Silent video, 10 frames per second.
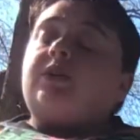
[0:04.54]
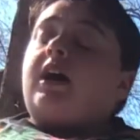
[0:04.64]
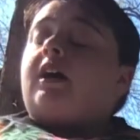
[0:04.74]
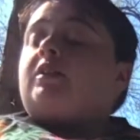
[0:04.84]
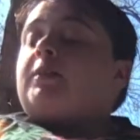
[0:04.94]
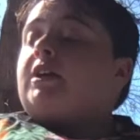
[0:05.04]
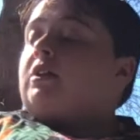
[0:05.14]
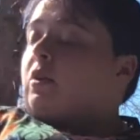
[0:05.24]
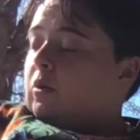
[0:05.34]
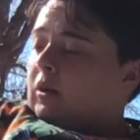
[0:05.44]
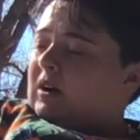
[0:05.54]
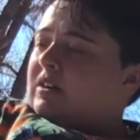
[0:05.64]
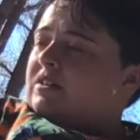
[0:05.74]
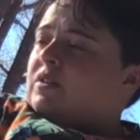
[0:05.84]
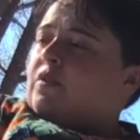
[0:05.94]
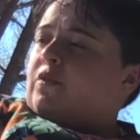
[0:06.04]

how to play the chords